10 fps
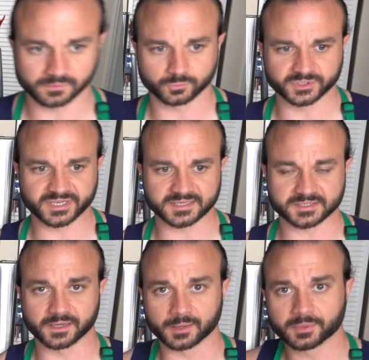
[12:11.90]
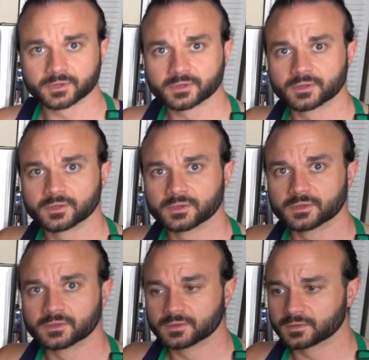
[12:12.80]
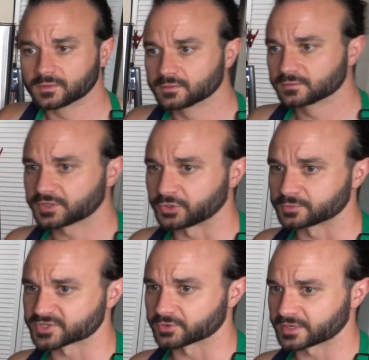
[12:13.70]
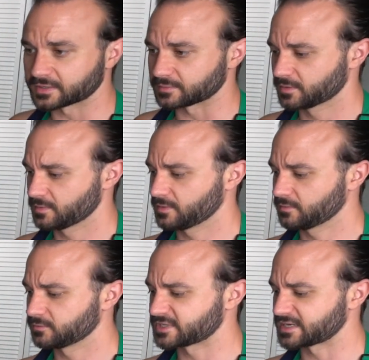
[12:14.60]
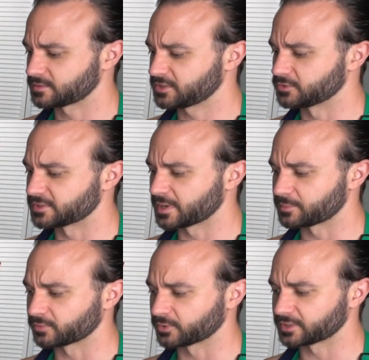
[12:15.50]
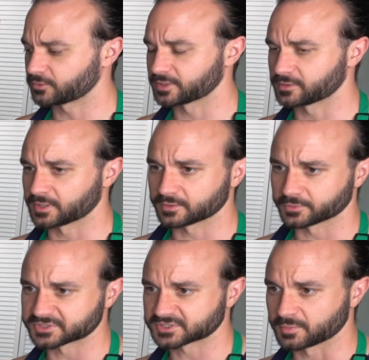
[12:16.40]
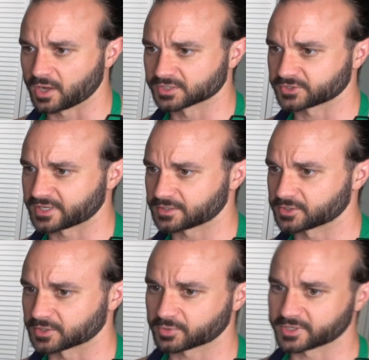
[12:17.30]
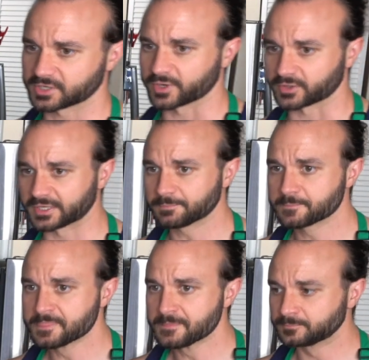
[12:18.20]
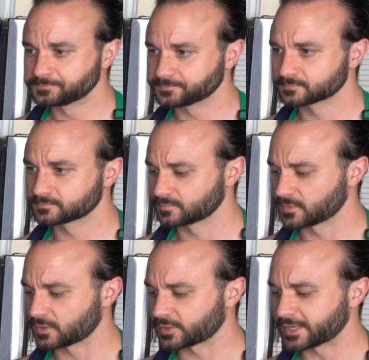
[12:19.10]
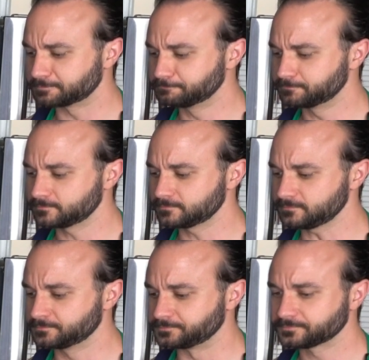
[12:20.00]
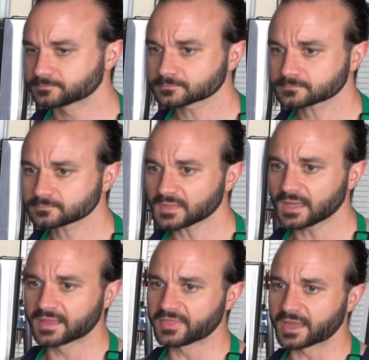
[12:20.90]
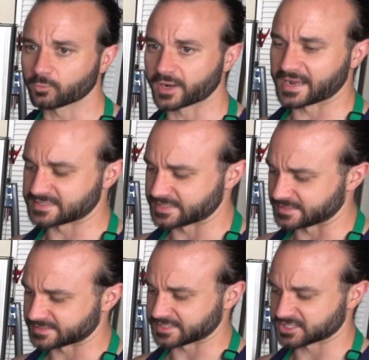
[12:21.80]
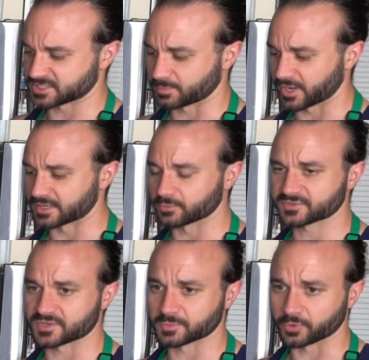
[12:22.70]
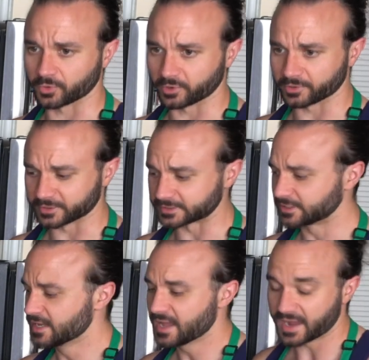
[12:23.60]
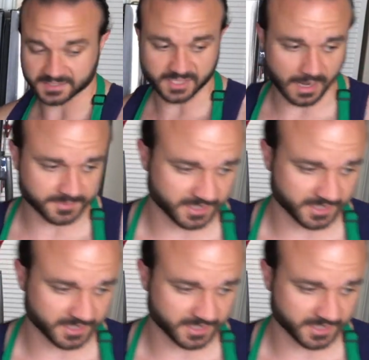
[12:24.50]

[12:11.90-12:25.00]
we diced it up, cubed it up really quick, really small, so they can cook pretty quickly. All right. And then what I did is I just sprayed it with some canola oil. I topped